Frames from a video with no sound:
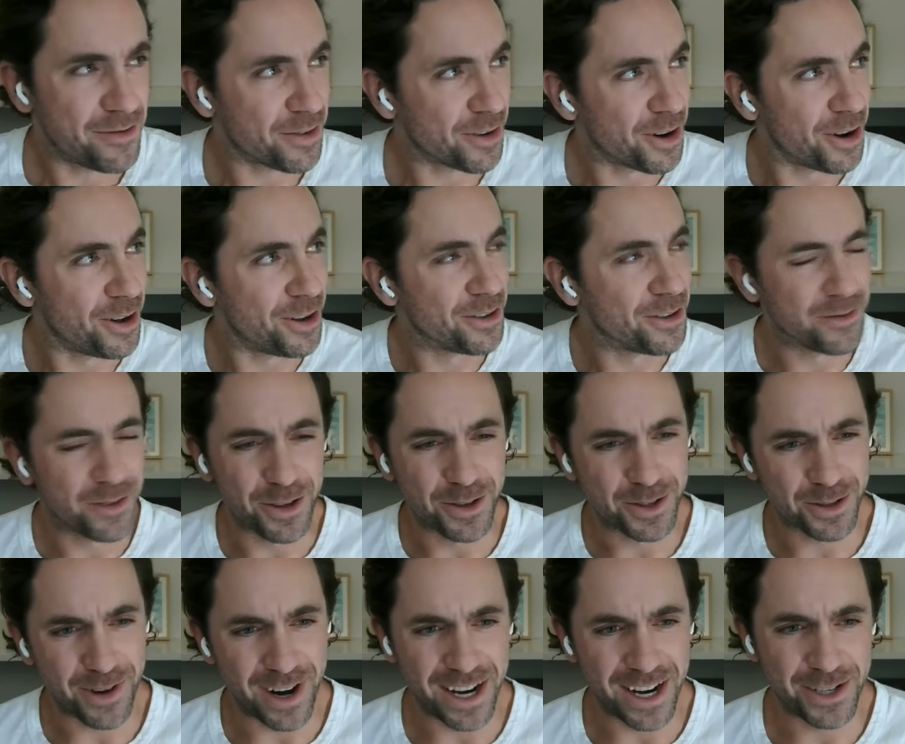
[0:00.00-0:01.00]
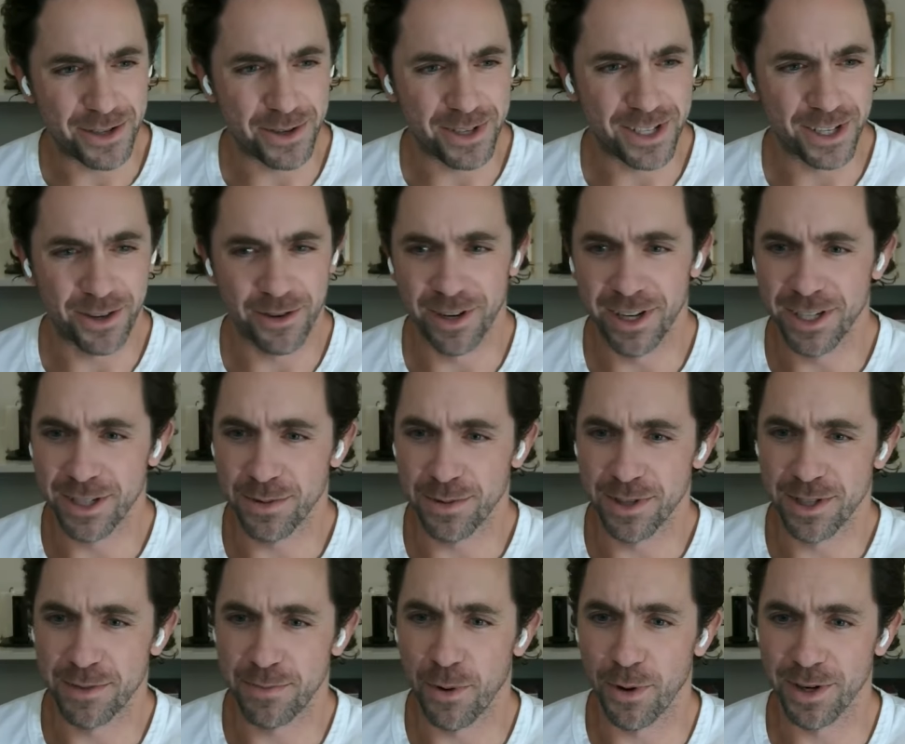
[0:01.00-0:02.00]
for all of those graduate degrees with
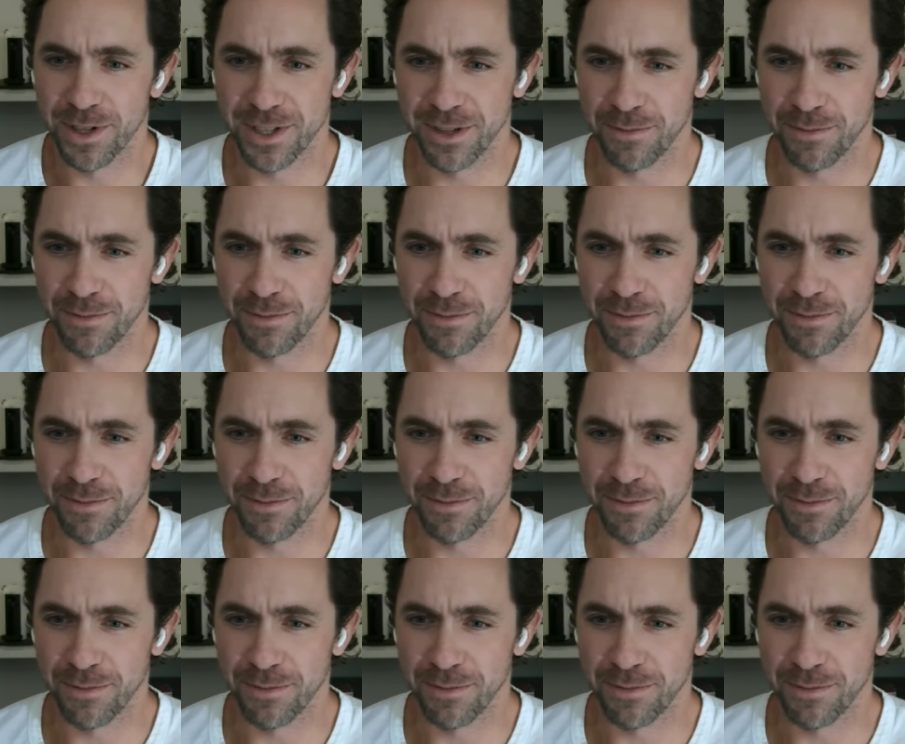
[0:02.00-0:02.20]
sports